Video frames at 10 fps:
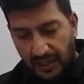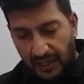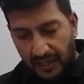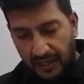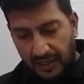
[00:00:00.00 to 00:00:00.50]

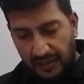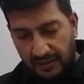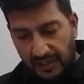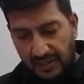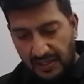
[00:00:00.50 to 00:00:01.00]

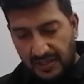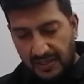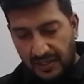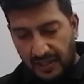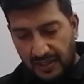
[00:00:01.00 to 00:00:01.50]
Uh, it
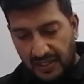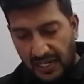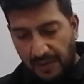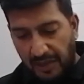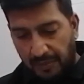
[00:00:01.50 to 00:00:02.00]
is a
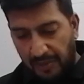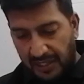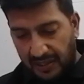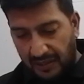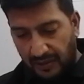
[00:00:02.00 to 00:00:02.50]
ceramic
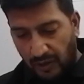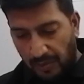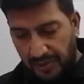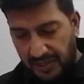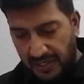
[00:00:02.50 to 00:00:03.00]
metal
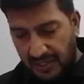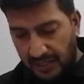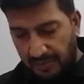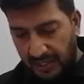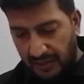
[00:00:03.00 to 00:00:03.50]
composite
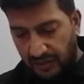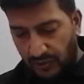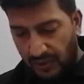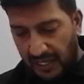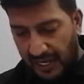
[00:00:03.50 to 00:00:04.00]
similar
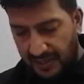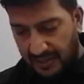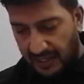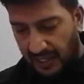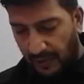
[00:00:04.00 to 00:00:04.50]
to
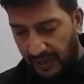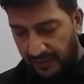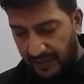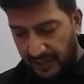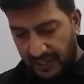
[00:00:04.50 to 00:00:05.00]
glass steel,
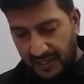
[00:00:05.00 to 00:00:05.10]
however,